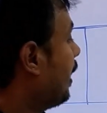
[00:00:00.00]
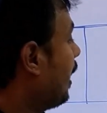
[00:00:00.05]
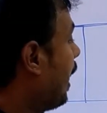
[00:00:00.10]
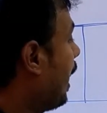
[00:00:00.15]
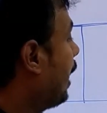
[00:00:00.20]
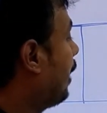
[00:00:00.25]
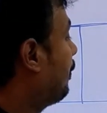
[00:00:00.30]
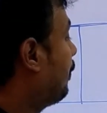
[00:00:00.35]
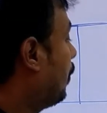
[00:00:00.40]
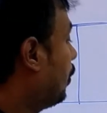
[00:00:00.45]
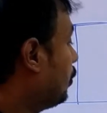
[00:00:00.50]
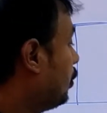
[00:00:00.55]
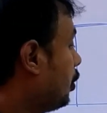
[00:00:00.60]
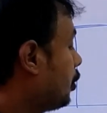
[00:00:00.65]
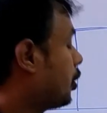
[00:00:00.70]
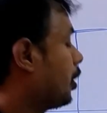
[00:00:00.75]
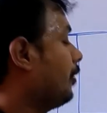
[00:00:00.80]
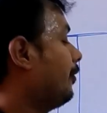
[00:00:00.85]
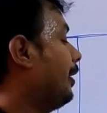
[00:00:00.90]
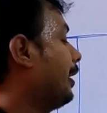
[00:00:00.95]
and
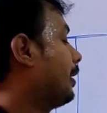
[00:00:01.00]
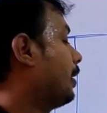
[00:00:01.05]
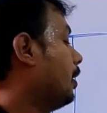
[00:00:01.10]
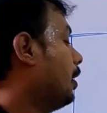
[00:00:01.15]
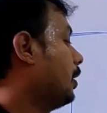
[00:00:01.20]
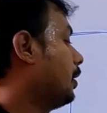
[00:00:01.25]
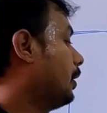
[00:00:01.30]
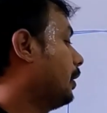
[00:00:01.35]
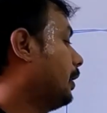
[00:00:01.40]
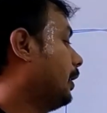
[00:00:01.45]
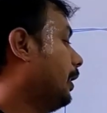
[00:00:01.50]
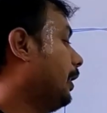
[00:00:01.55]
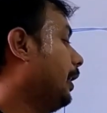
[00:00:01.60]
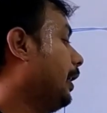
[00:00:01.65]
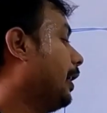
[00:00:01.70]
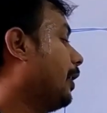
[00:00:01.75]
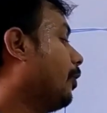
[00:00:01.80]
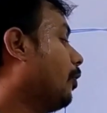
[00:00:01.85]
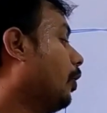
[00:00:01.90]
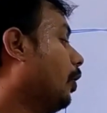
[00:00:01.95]
position vectors
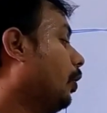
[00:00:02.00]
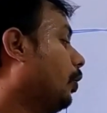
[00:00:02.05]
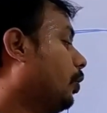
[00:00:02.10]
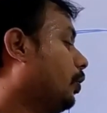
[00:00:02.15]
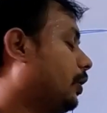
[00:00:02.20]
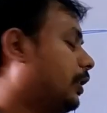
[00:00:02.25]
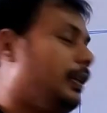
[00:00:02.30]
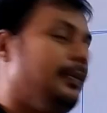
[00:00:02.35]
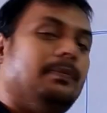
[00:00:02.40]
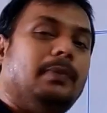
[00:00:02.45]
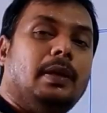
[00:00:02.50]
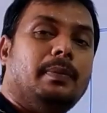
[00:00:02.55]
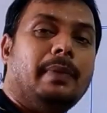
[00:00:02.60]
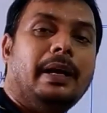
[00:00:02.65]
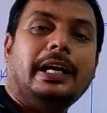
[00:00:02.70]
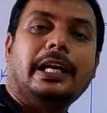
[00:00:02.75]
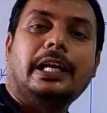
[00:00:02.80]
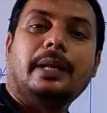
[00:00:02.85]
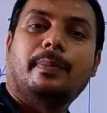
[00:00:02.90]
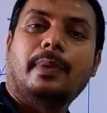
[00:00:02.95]
t equal to simply
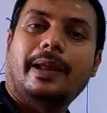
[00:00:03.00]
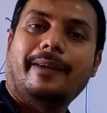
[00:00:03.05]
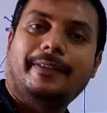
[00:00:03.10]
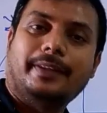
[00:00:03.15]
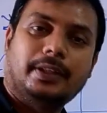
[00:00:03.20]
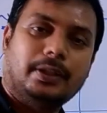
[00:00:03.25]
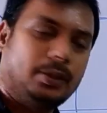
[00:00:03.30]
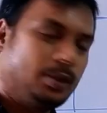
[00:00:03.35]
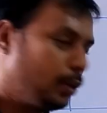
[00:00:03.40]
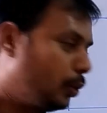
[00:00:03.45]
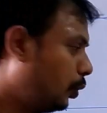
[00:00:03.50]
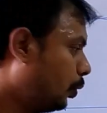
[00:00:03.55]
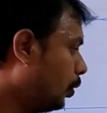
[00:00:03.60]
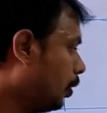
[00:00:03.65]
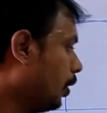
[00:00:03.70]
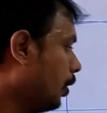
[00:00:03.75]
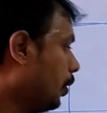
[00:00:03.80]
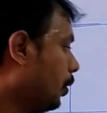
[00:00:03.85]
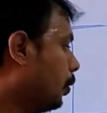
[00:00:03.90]
multiply with 2